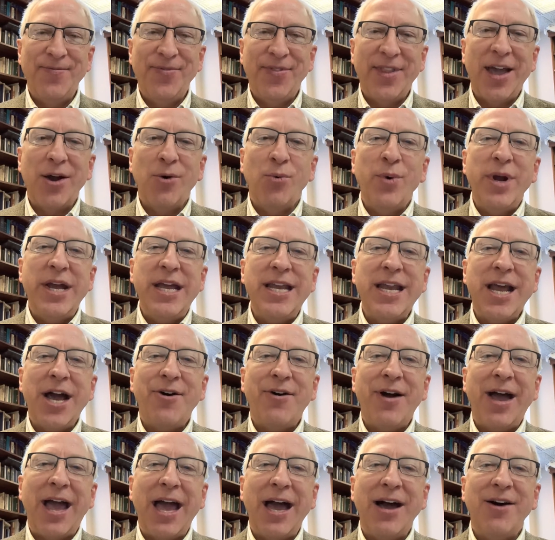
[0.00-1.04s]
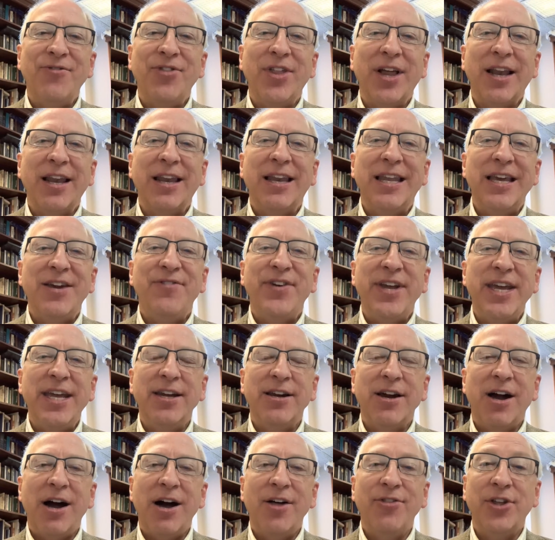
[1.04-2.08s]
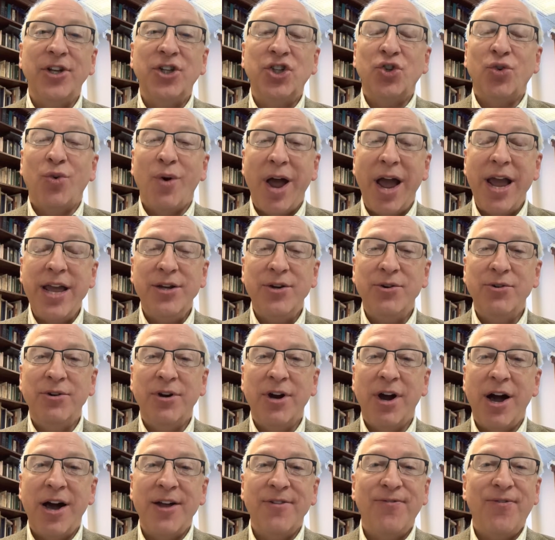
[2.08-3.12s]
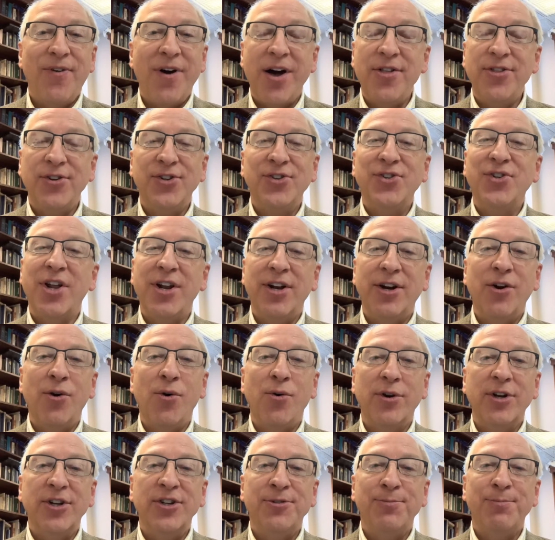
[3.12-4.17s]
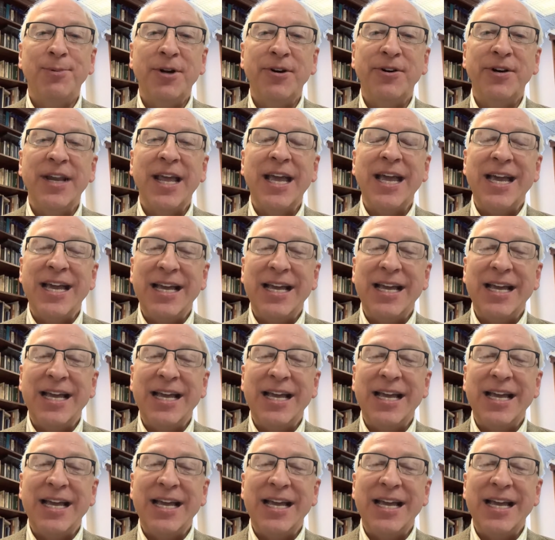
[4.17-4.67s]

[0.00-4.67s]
that we now have the living God, the triune God, Father, Son, and Holy Spirit,